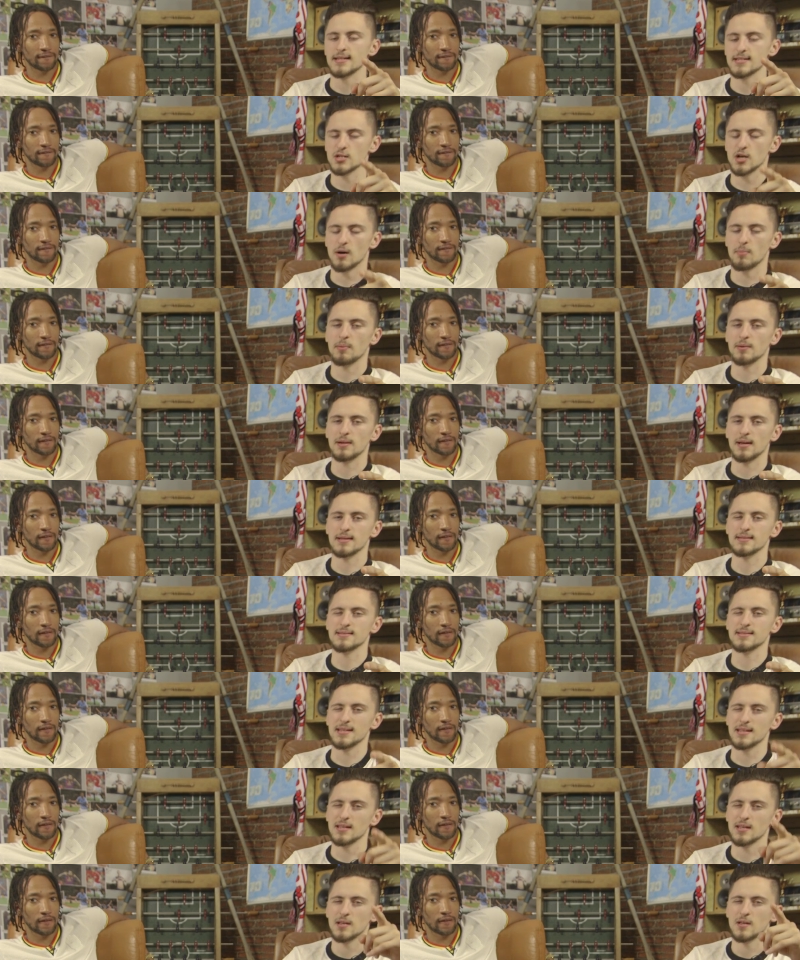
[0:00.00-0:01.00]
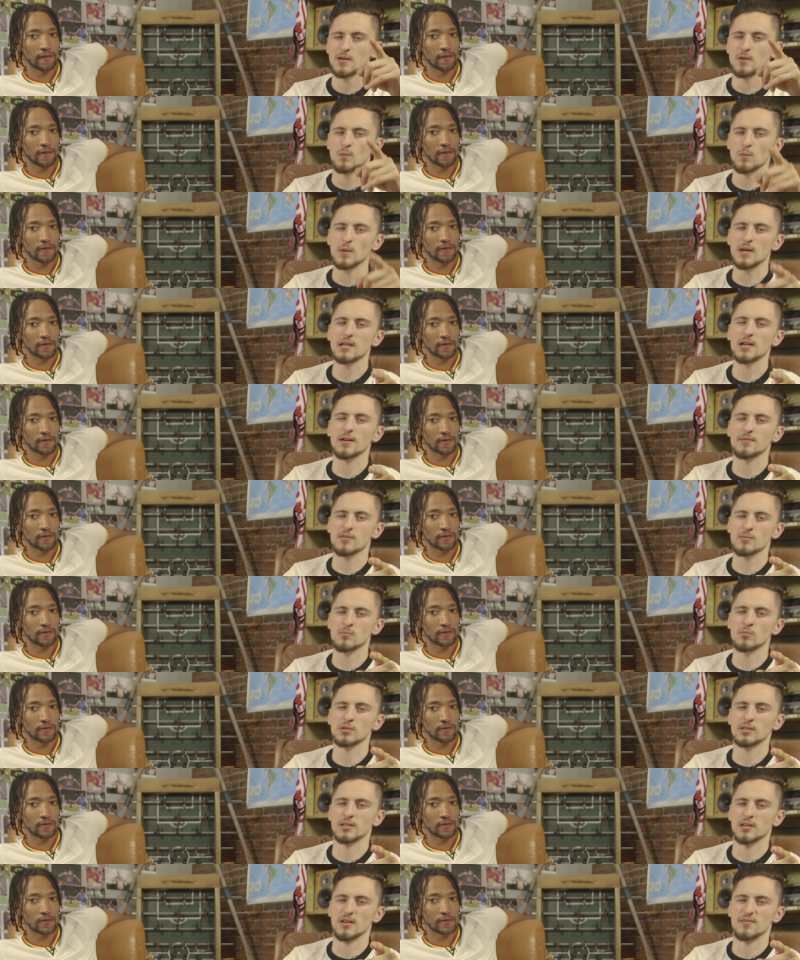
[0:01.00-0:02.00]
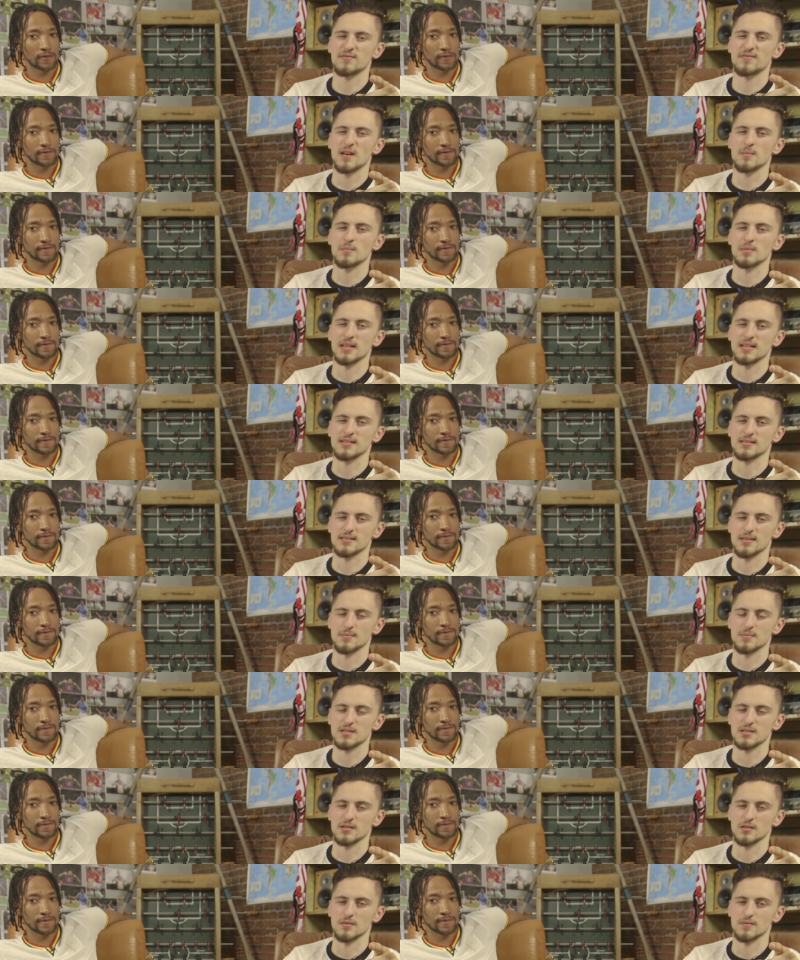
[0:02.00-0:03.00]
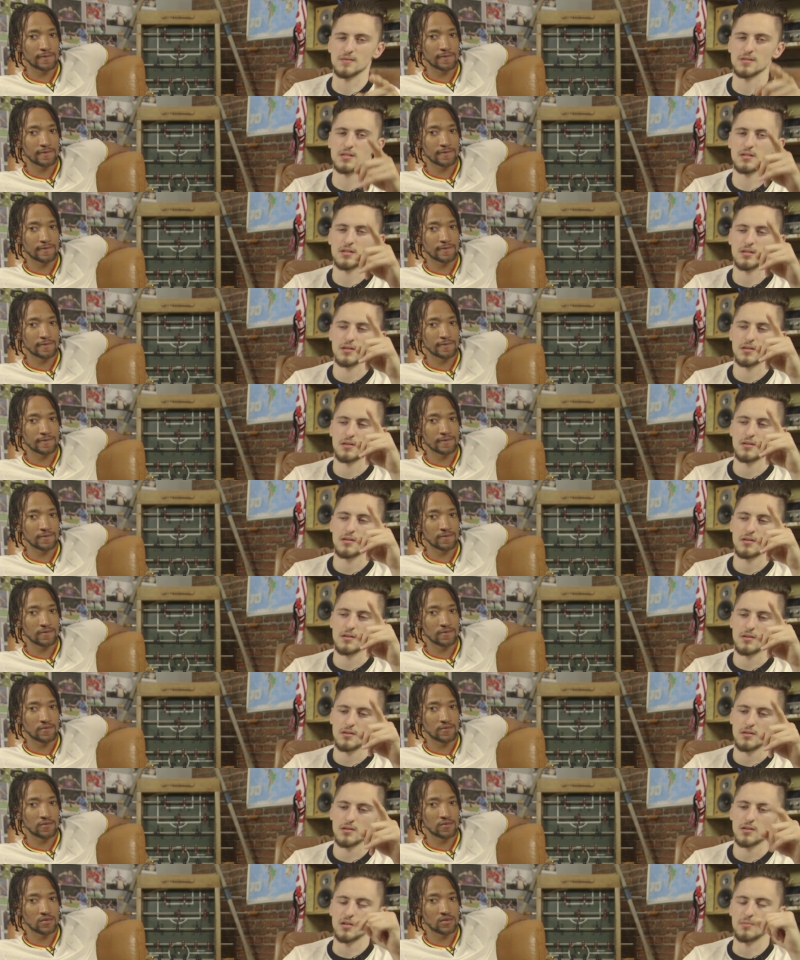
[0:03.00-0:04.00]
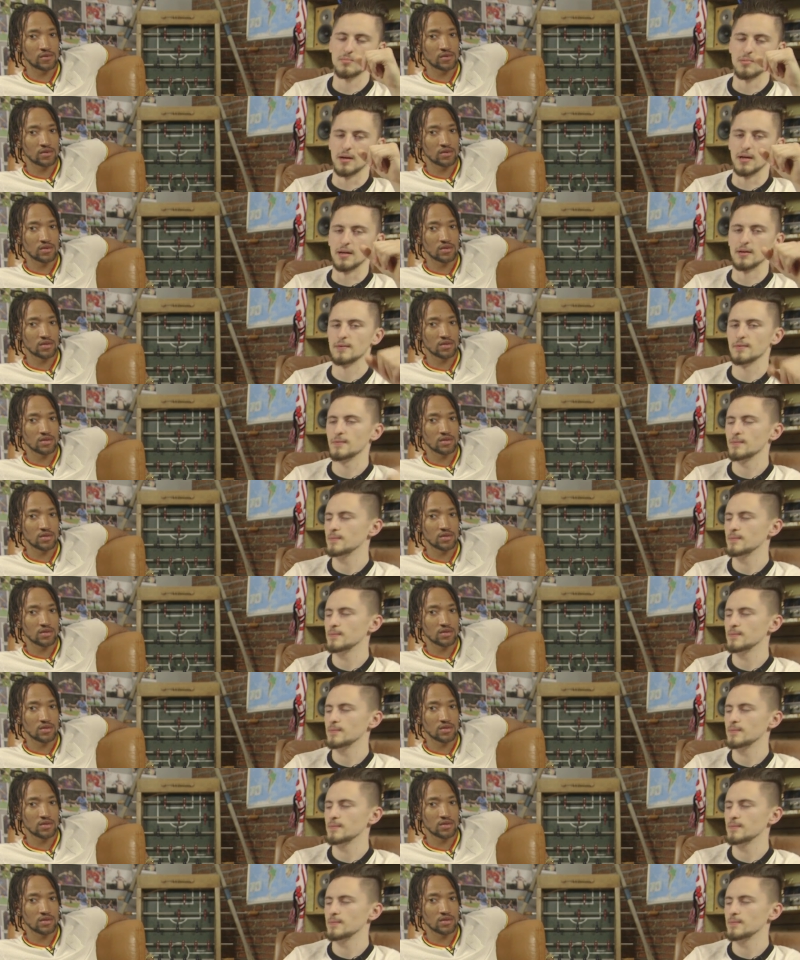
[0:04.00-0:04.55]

Speaker 1: It's Copa ninety. We love you more than our families themselves. Goodbye.